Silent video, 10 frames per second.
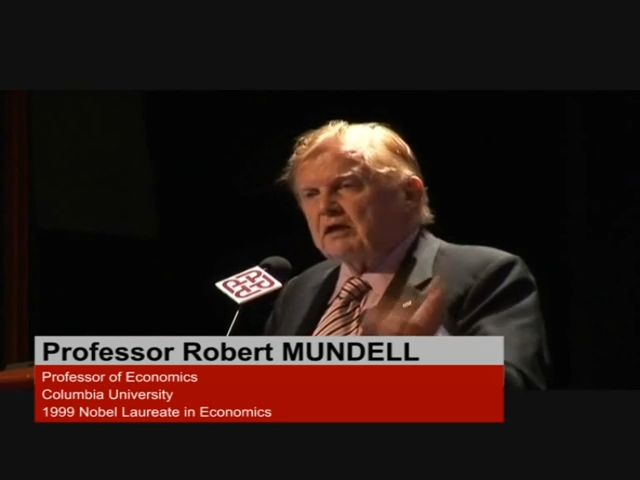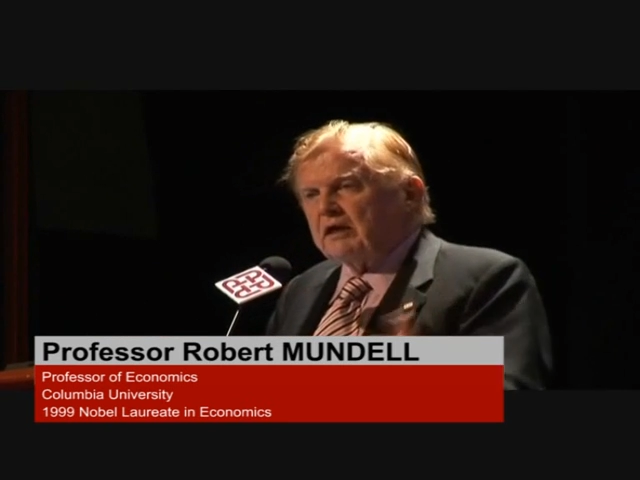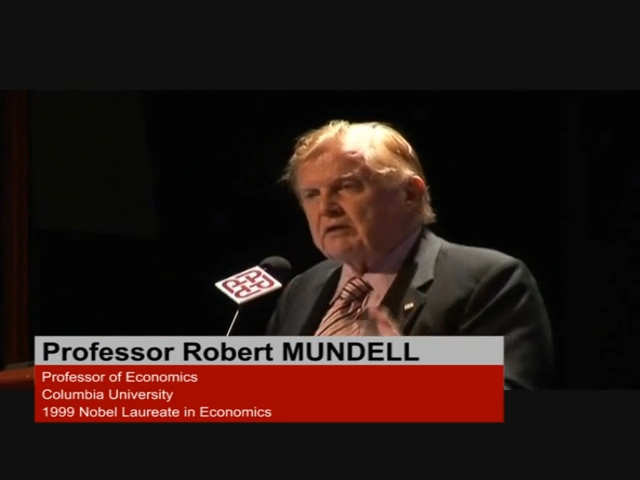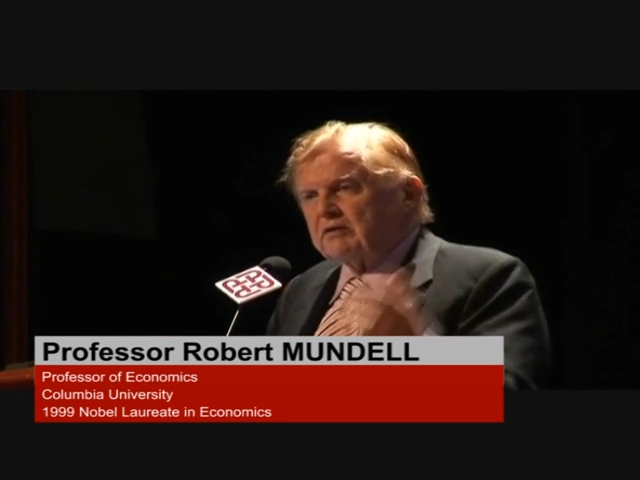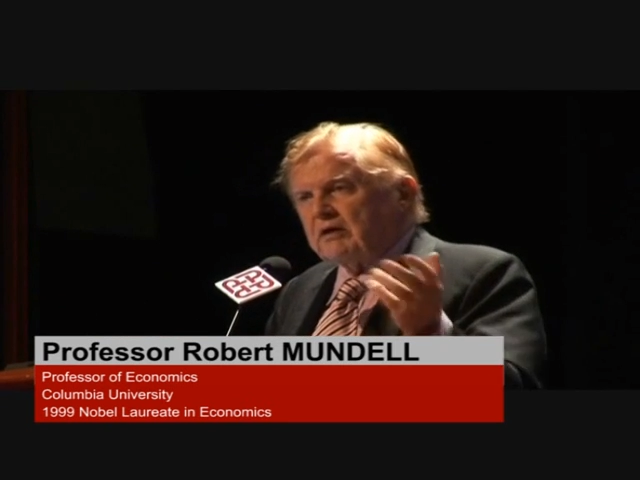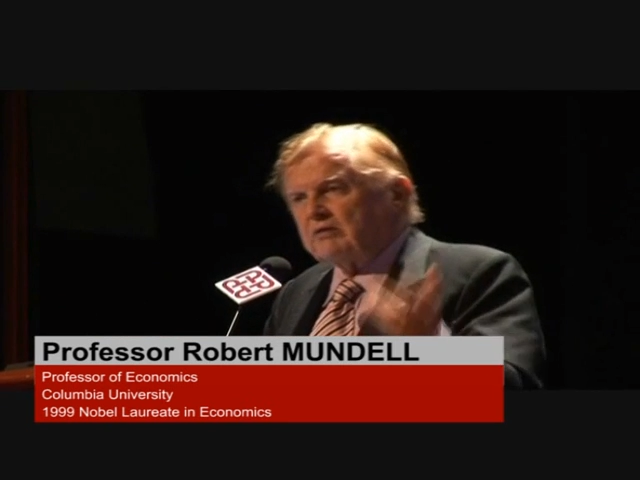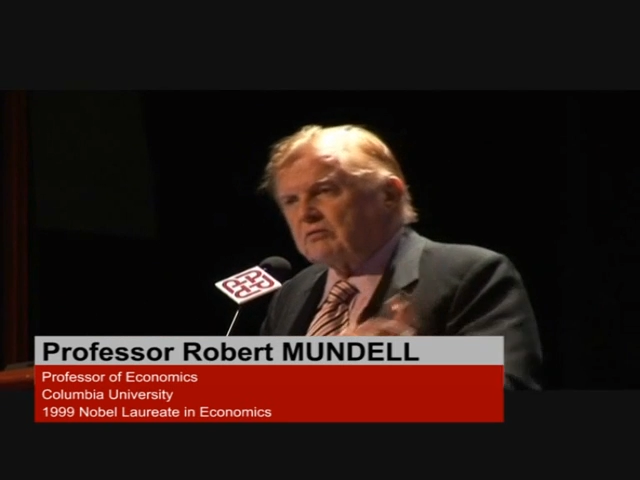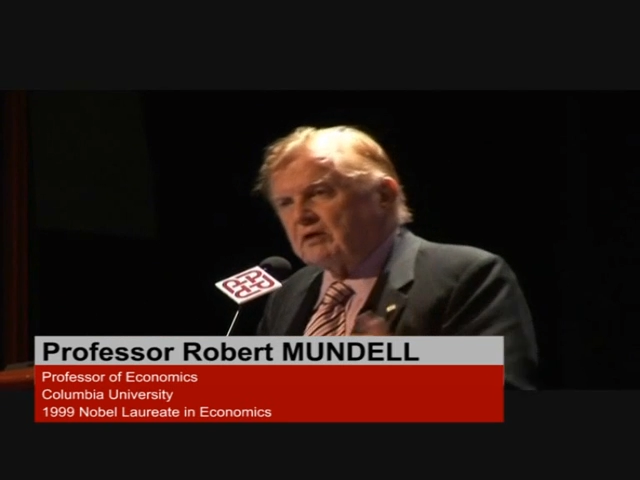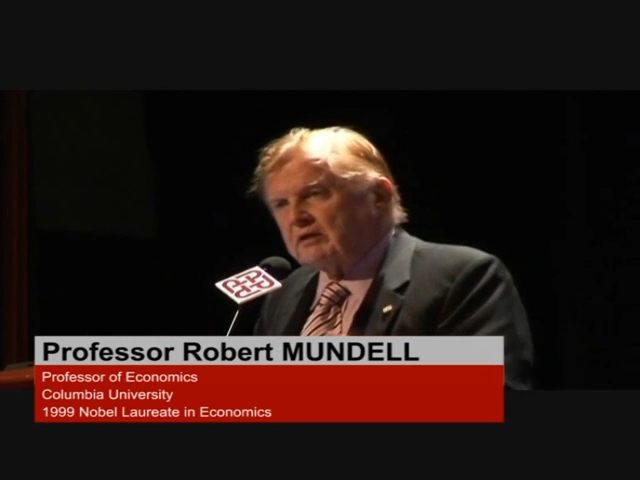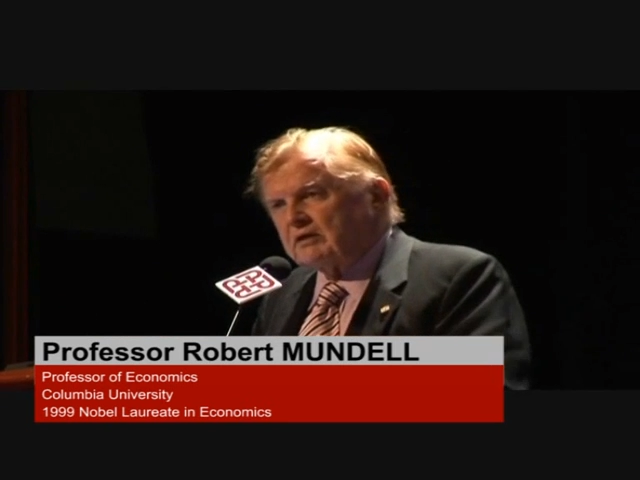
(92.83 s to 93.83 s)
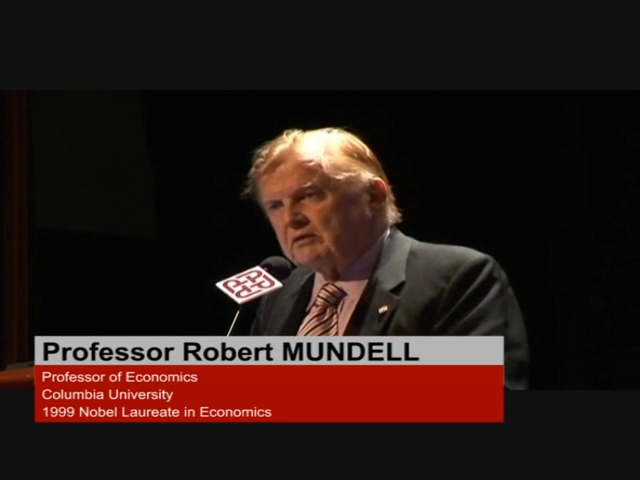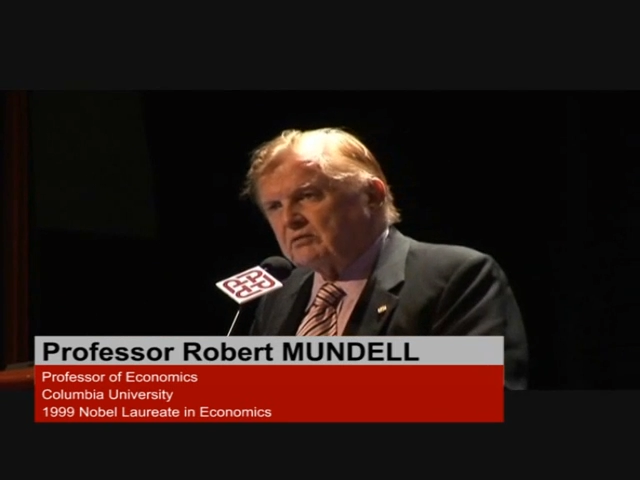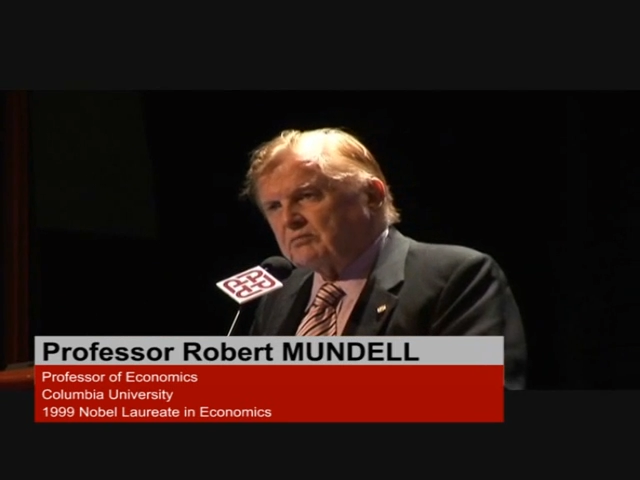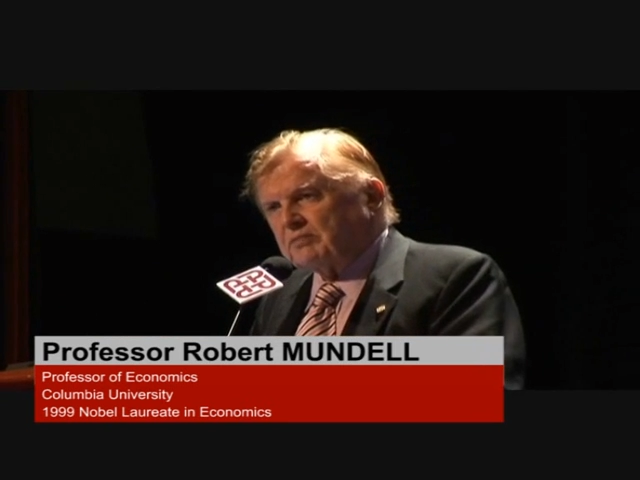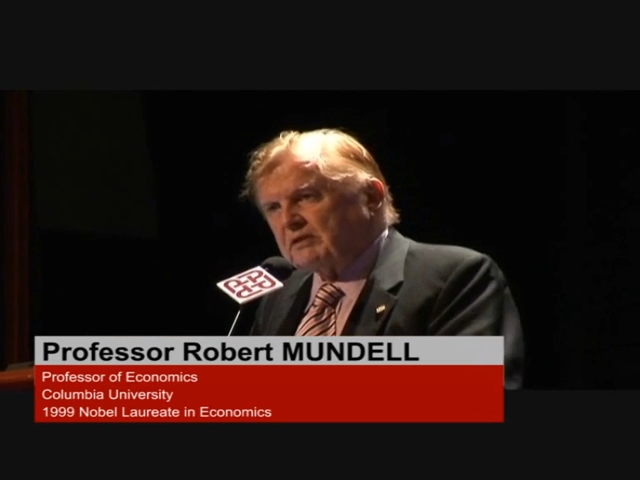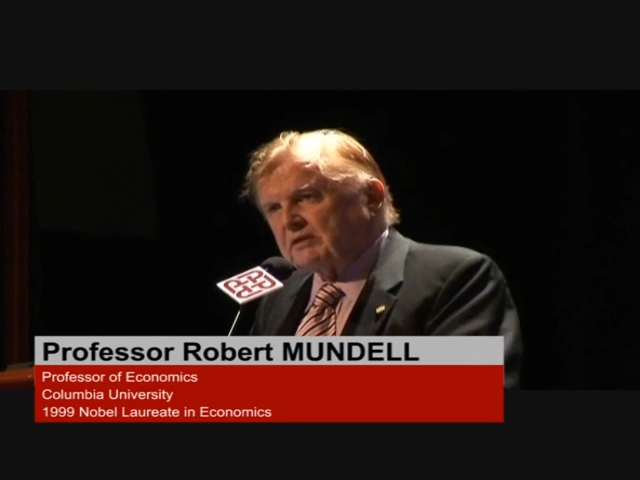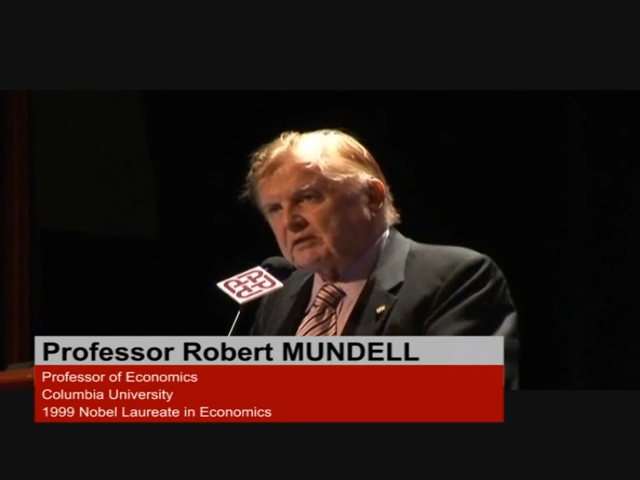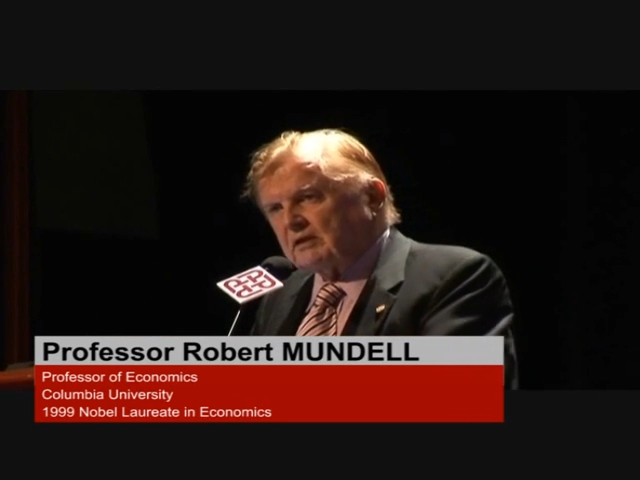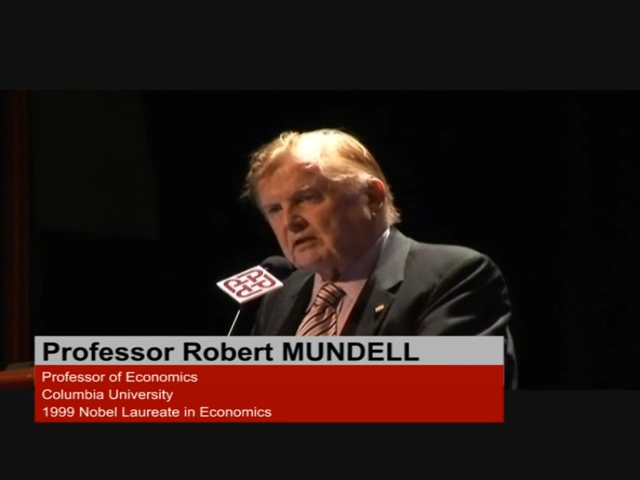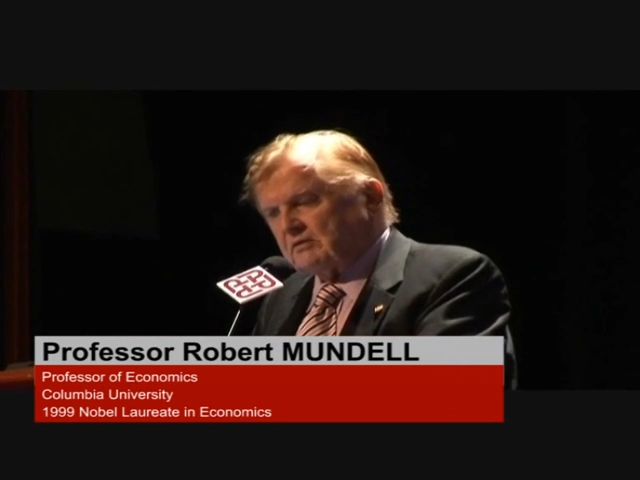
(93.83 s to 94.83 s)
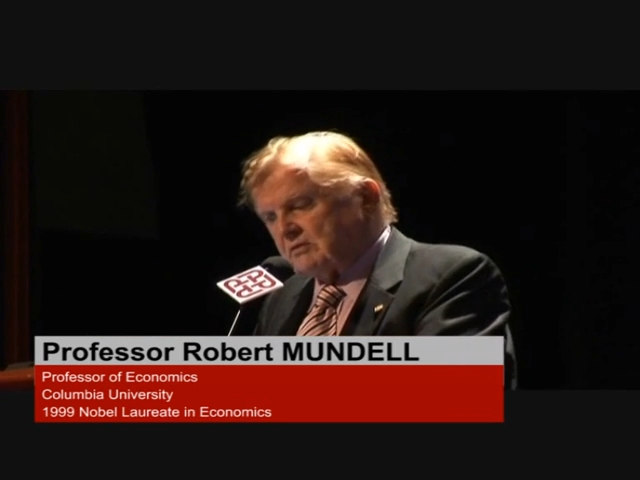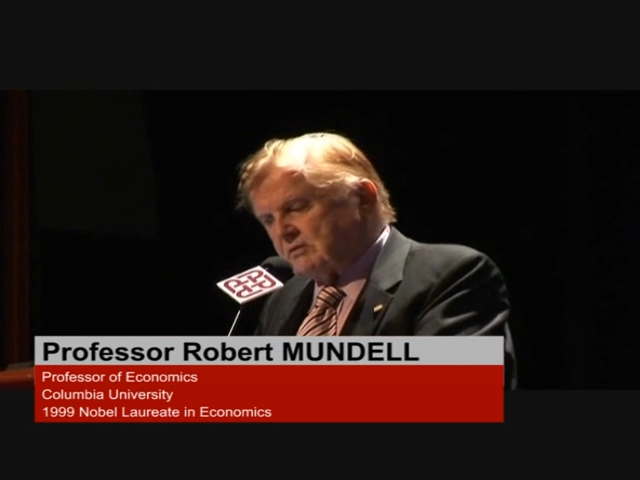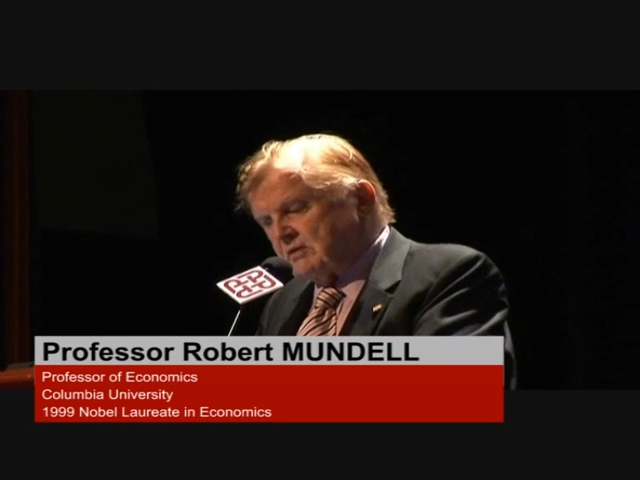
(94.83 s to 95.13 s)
$800 or $900 billion